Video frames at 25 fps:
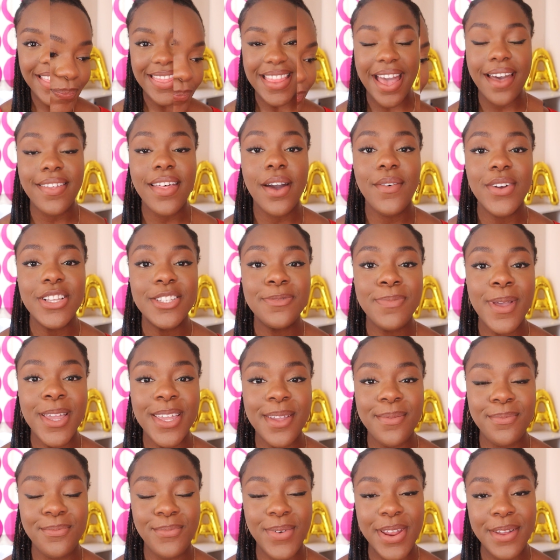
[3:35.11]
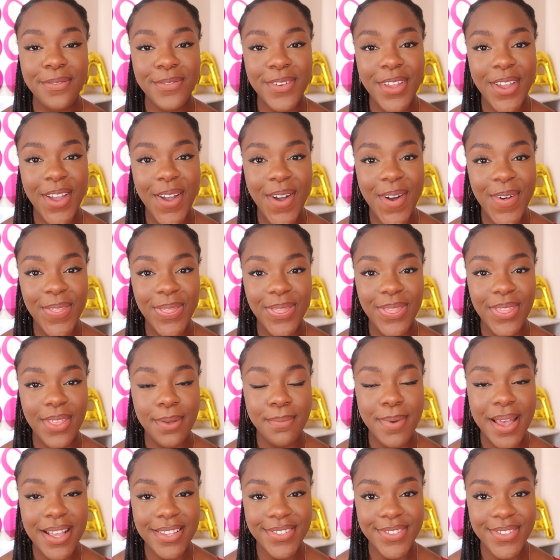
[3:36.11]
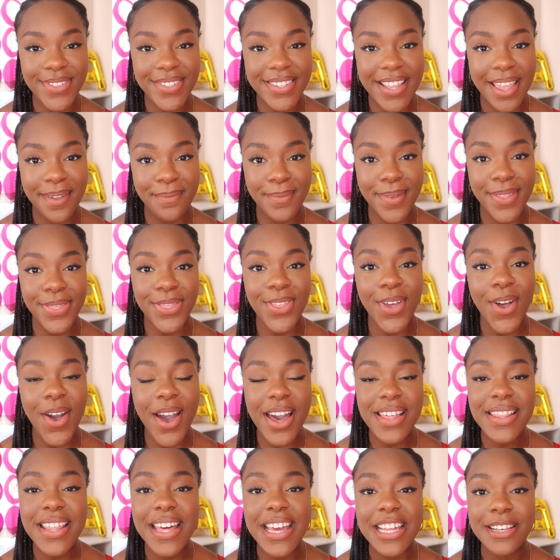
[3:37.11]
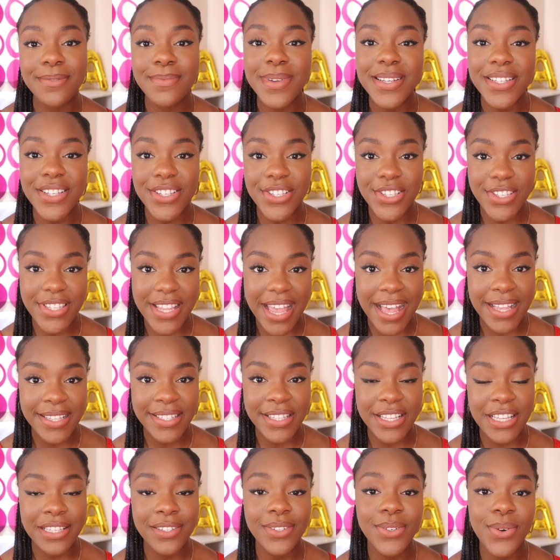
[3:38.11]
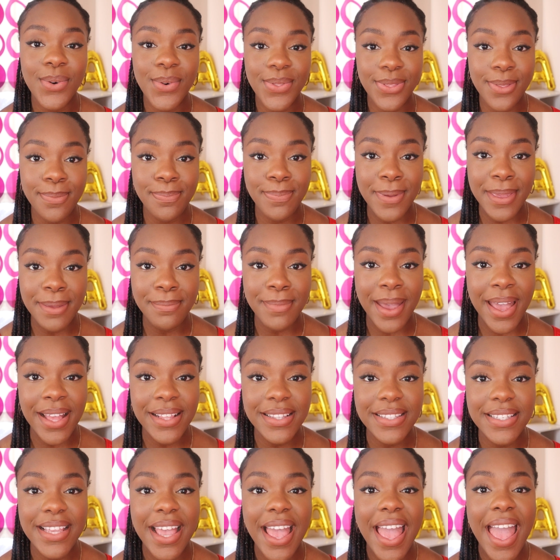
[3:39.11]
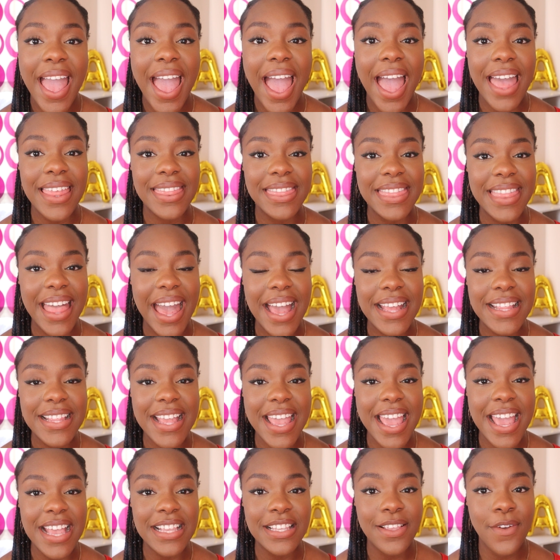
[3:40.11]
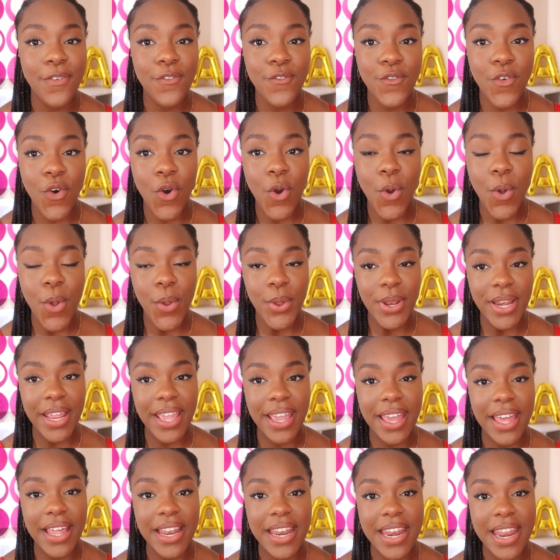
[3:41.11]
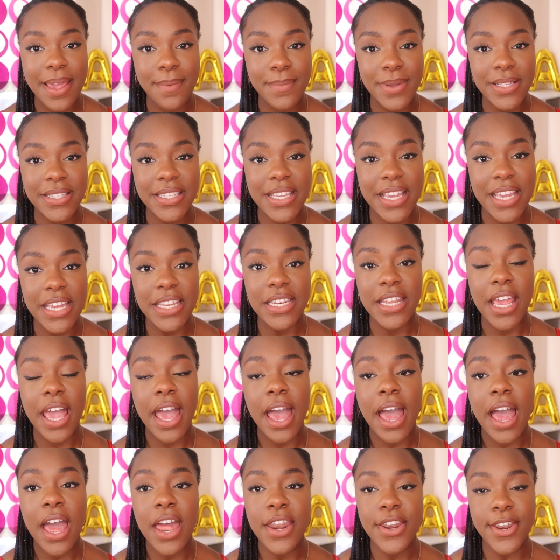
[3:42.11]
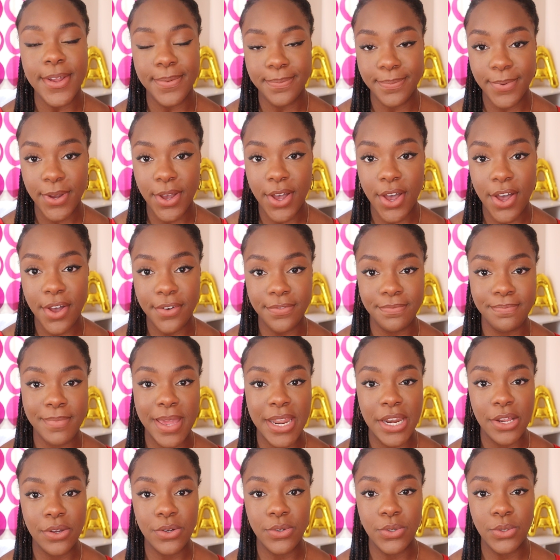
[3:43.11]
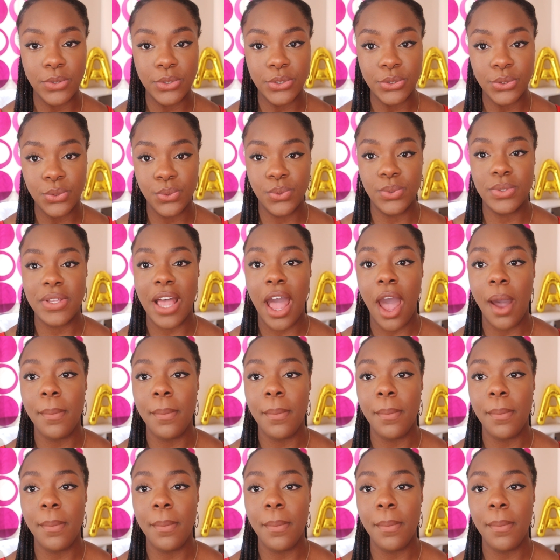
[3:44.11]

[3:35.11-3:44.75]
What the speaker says: Now that we've spoken briefly on the personal statement, the other admissions test is called the BMAT, and that is for only a limited number of medical schools.